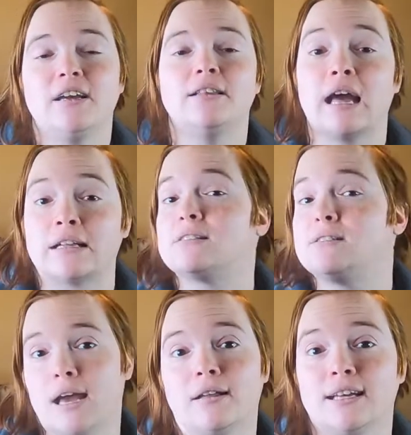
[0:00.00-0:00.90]
That's
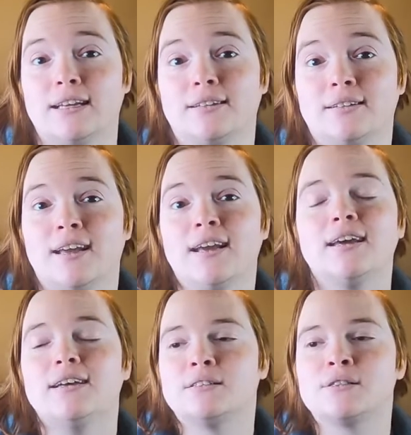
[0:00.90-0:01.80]
telling.
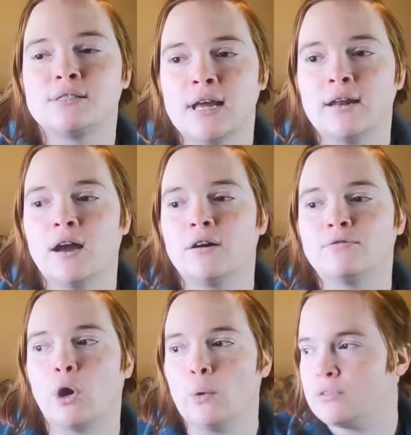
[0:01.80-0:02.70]
Instead
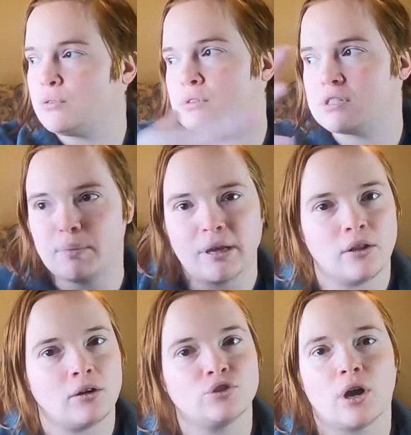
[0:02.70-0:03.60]
of going through this big,
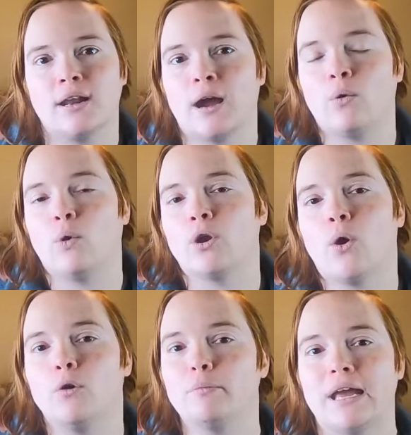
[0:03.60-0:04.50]
long, drawn out, one
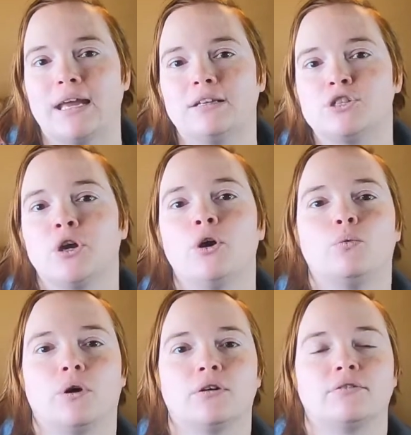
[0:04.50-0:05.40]
whole page
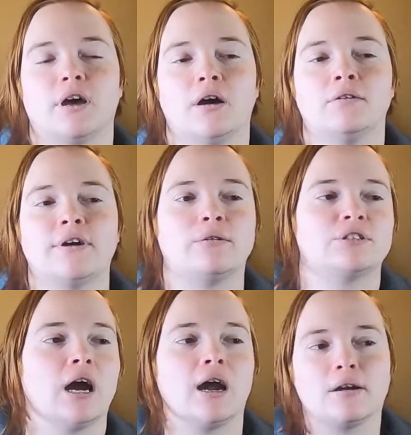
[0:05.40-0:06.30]
worth of how
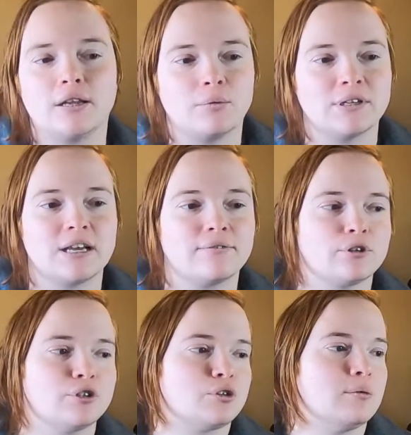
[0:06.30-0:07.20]
tired he was
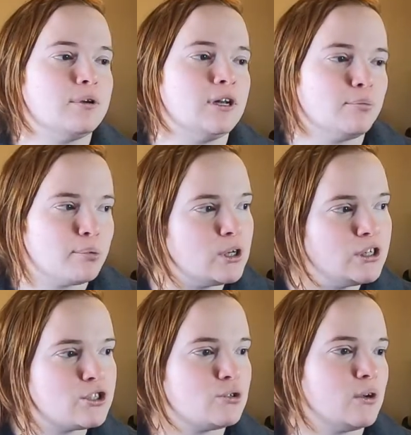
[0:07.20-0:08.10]
after his trip and he had put
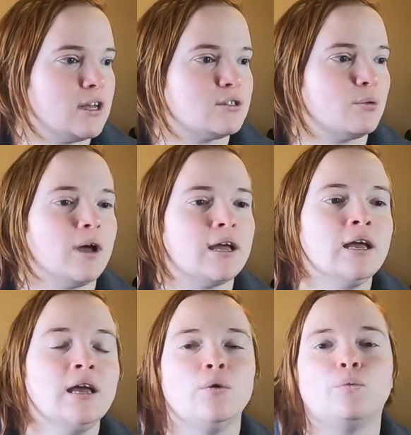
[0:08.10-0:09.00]
his suitcase
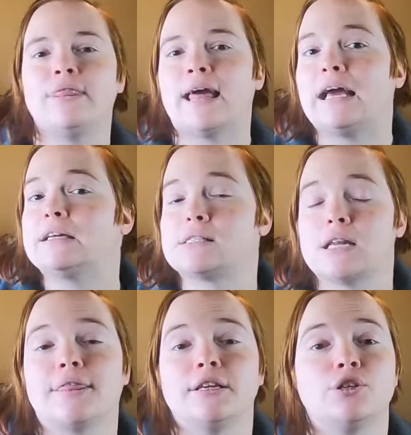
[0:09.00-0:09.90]
away, when that has
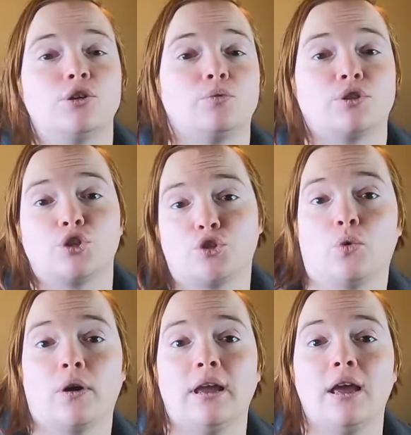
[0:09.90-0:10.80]
nothing to do with the
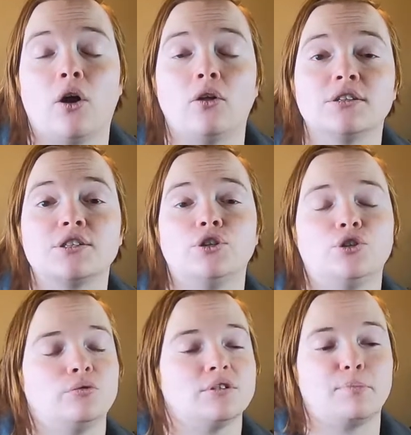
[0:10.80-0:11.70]
story and all it's going
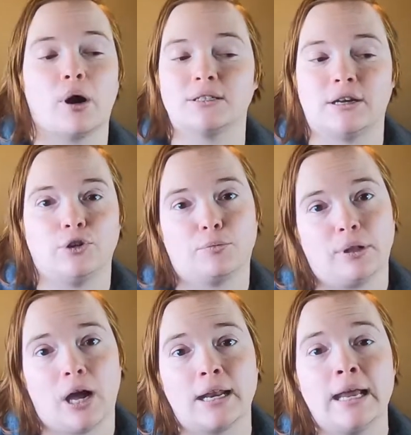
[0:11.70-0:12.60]
to do is bog down your
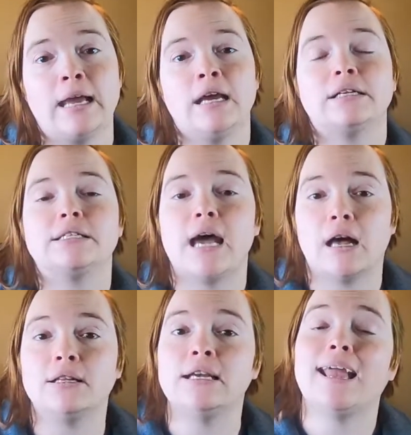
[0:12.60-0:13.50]
plot.
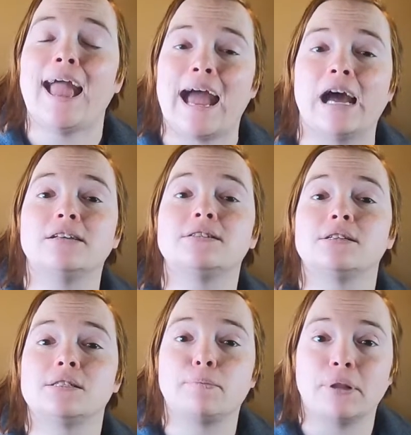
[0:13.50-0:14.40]
Telling has
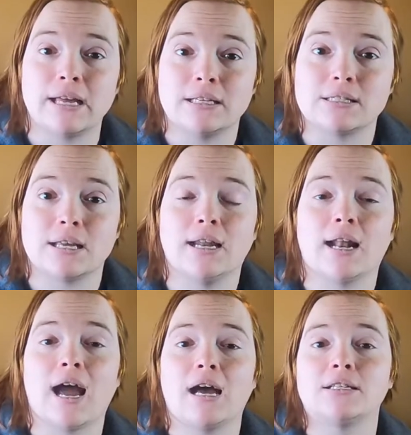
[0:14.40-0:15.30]
its place and
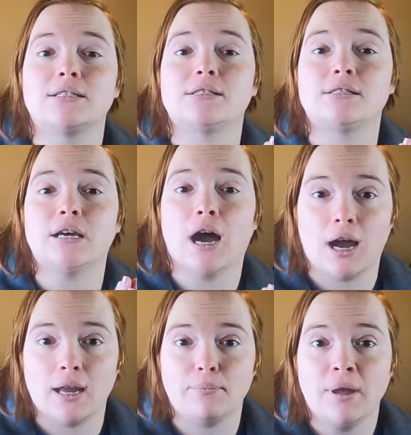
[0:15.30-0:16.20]
it has its
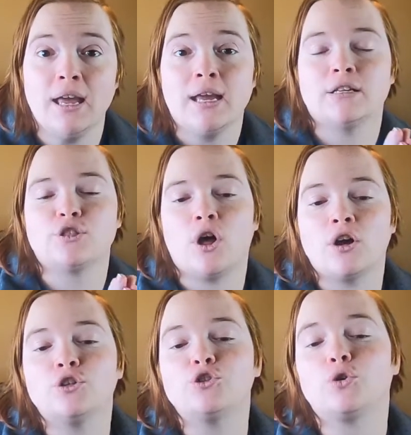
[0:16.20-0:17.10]
time, as
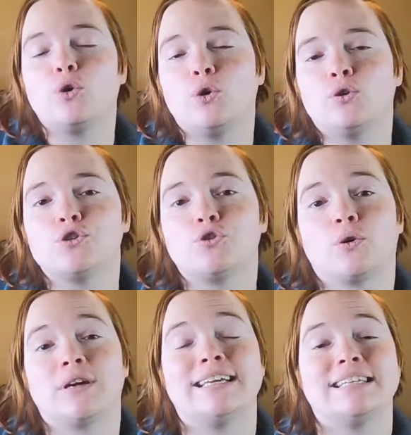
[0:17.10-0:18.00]
long as your whole
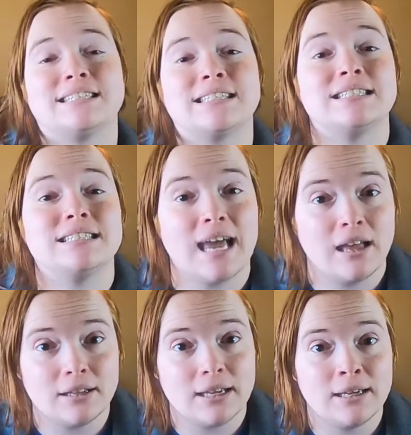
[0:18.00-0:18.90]
story isn't
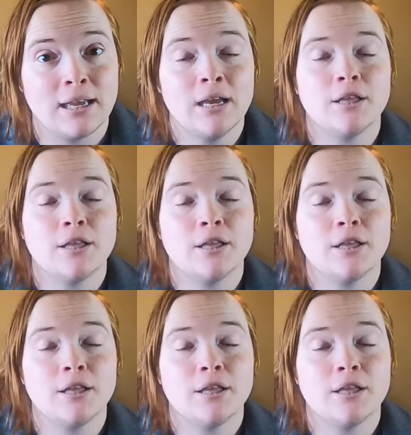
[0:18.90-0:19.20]
telling.